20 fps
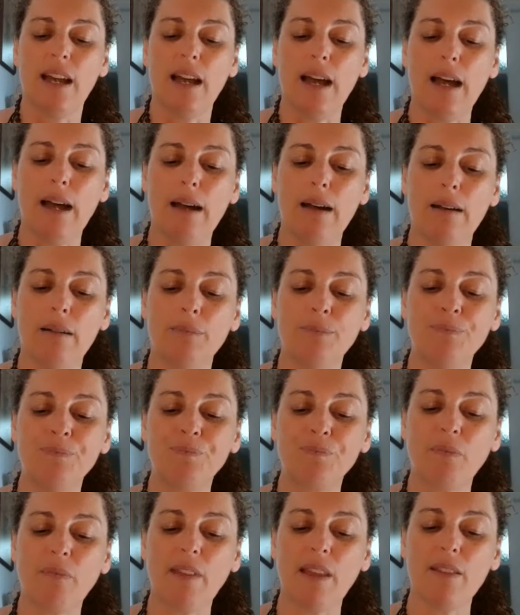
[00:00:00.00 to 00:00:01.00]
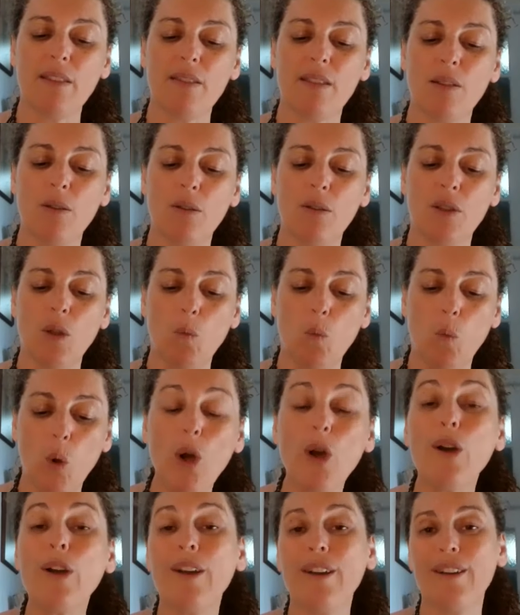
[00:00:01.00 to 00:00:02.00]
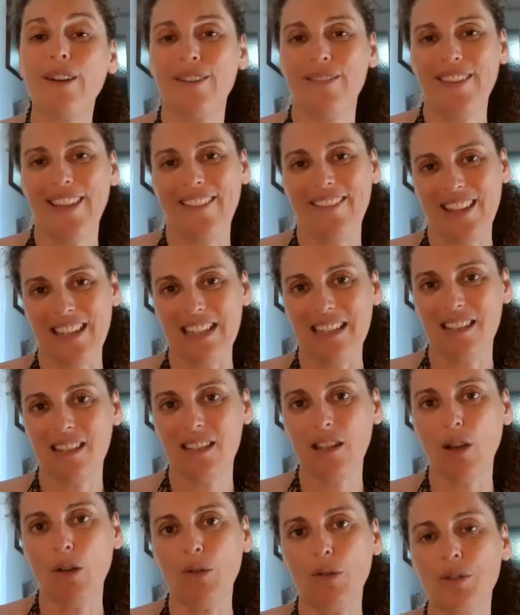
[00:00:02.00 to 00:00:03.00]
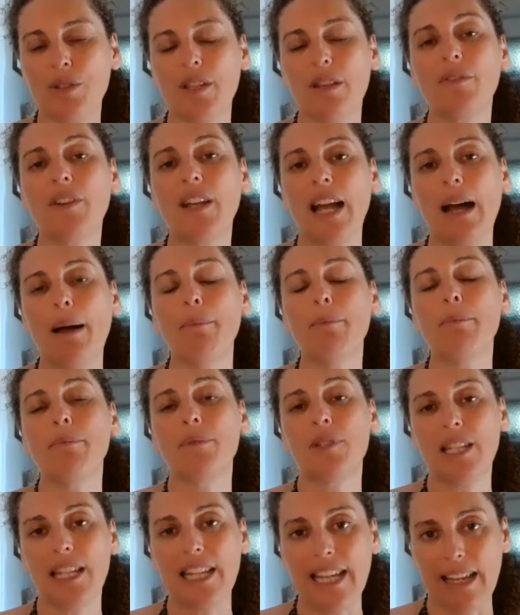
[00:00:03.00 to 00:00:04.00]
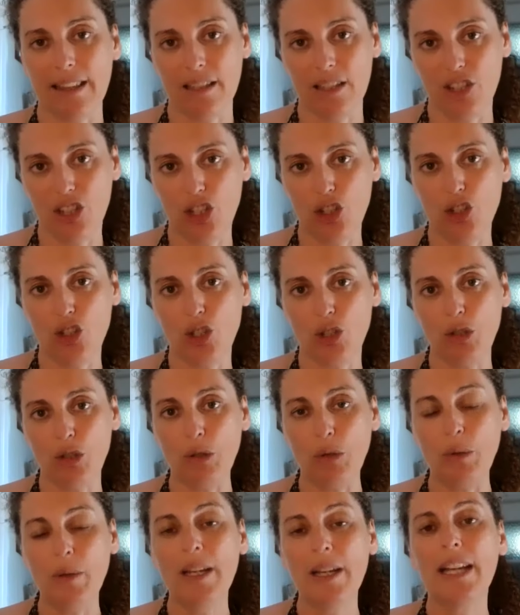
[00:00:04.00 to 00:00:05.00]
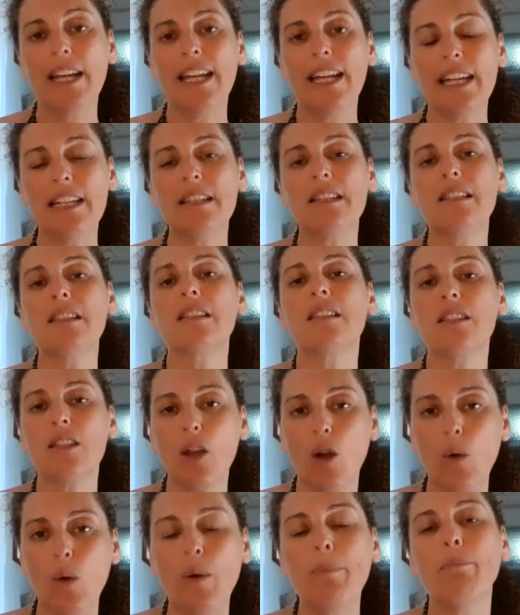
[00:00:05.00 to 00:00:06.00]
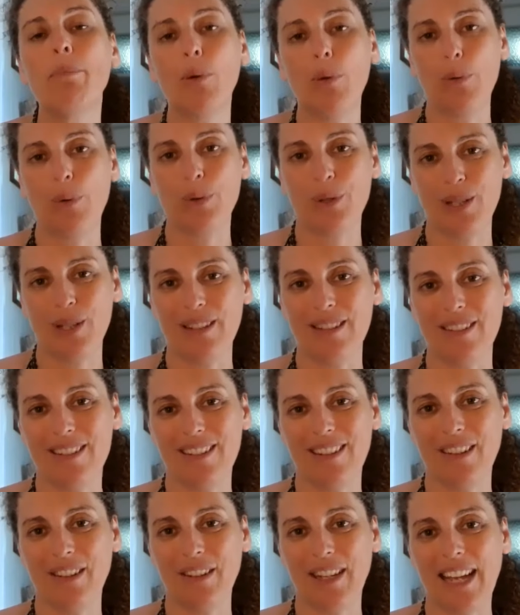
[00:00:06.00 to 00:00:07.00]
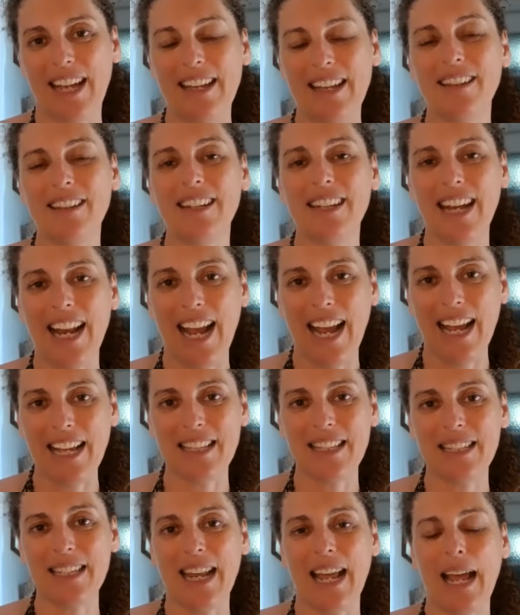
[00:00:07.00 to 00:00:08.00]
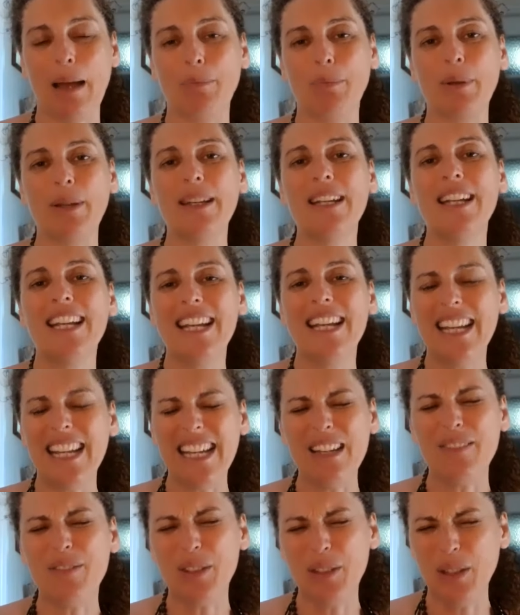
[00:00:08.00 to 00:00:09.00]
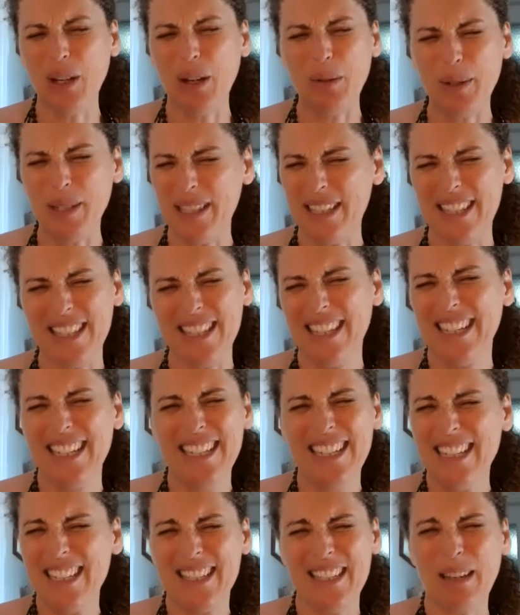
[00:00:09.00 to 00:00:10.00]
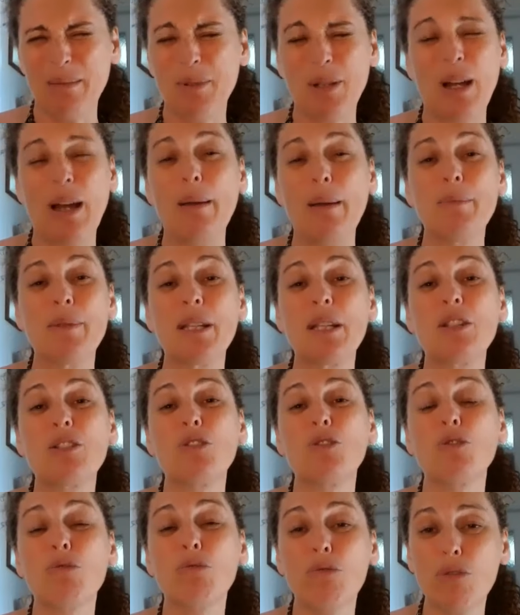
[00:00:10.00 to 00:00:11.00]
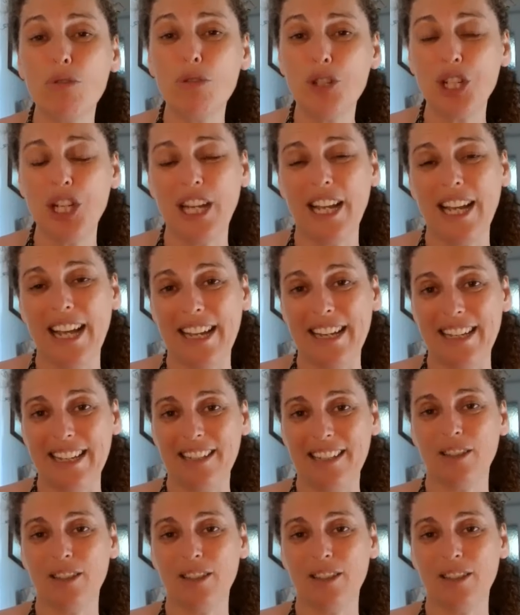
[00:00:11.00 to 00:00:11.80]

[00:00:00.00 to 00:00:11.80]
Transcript: um, the, the work that these souls have come together to do is so important, okay, that it has to happen, even though it's sometimes excruciating.